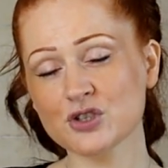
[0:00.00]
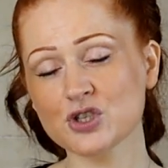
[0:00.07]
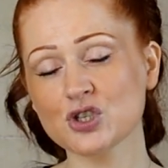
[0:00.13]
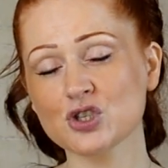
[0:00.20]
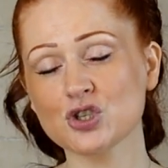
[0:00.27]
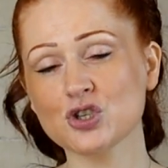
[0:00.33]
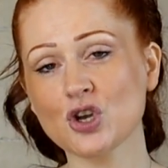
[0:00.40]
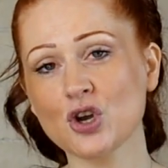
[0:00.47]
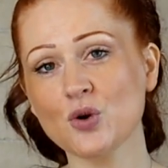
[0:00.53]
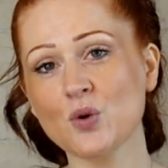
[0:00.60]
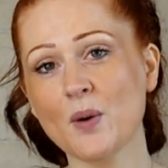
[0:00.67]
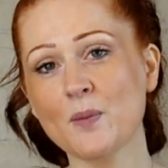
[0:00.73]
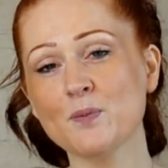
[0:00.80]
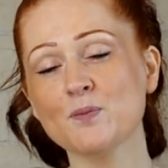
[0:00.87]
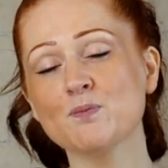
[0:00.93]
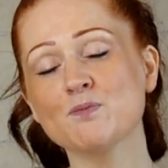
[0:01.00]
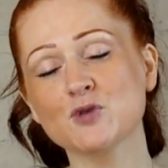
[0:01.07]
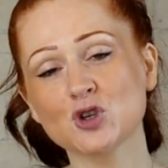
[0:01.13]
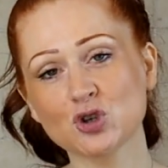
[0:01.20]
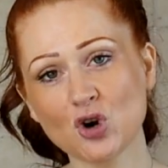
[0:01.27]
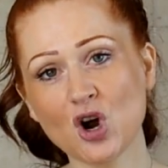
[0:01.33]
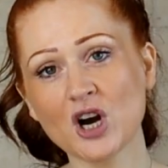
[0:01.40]
So
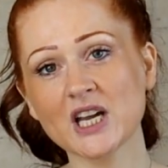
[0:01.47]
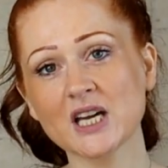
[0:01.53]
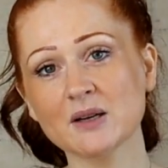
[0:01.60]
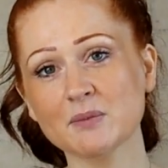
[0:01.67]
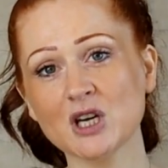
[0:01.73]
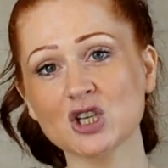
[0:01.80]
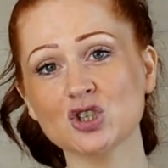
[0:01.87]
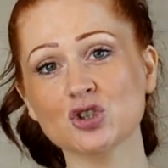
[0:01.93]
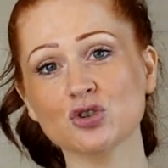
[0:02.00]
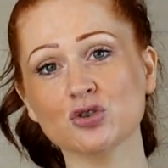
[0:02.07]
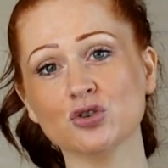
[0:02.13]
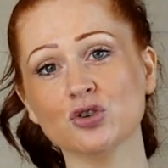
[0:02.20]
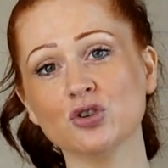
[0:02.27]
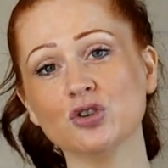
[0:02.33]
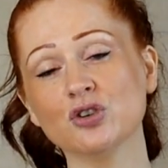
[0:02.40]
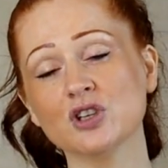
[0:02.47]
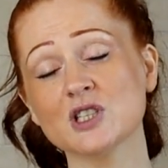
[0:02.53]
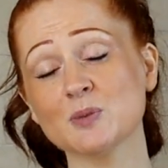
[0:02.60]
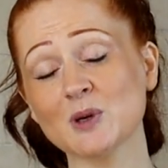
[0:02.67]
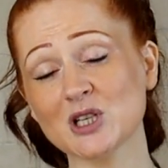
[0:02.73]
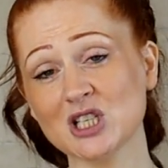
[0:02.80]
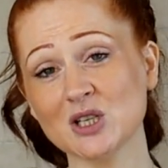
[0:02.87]
try and make sure,
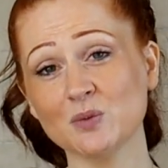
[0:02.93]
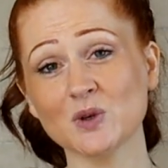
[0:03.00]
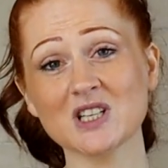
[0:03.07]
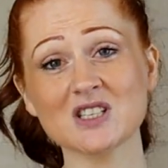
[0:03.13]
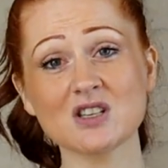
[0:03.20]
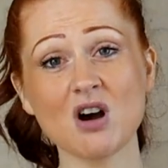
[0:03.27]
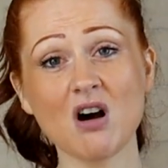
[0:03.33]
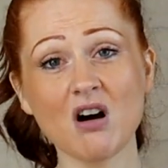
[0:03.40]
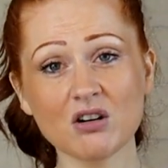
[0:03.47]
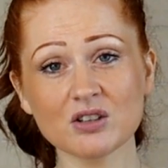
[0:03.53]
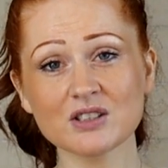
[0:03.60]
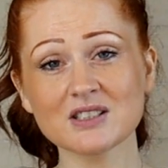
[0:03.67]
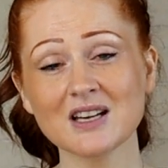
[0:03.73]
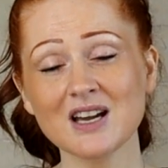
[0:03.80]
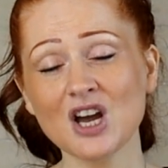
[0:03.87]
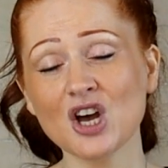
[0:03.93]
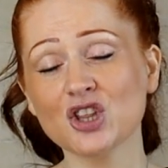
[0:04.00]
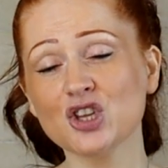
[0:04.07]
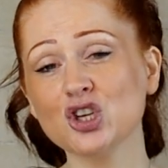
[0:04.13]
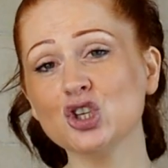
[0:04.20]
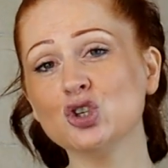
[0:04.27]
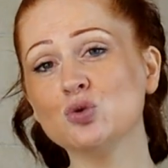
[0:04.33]
especially when it's hot,
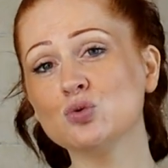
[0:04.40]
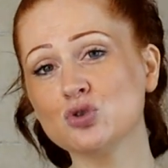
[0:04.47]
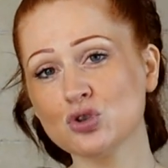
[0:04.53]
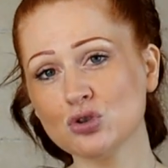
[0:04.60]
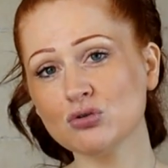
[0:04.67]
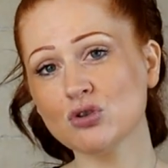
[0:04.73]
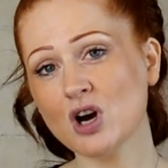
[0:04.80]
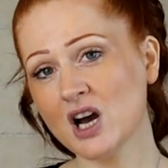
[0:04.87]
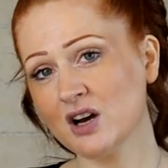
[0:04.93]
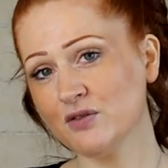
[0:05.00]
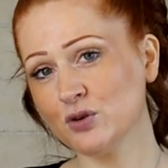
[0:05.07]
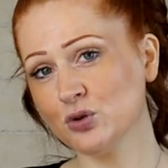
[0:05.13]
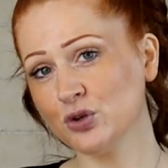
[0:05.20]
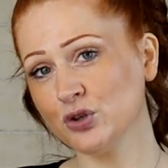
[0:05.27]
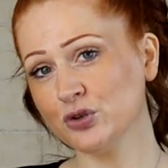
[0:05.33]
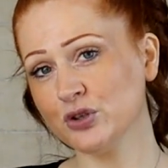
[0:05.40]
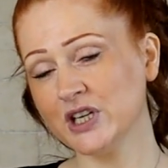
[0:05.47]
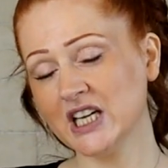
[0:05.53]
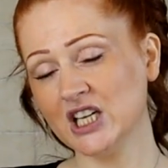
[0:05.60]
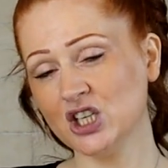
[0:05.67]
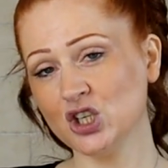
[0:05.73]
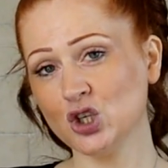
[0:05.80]
that you do not have oil
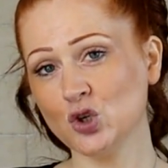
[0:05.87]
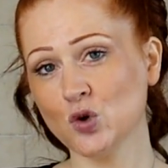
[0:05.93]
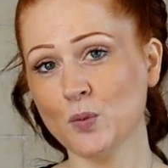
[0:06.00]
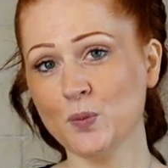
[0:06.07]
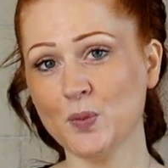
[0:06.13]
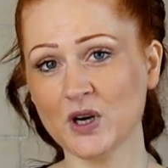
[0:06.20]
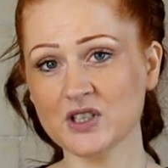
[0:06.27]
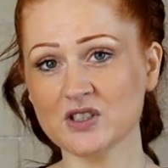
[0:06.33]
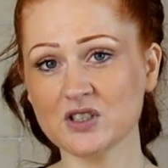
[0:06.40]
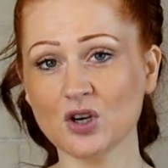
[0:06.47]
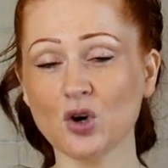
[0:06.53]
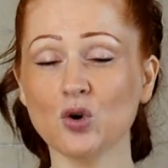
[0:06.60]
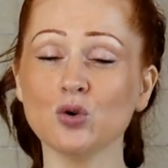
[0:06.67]
in your butter.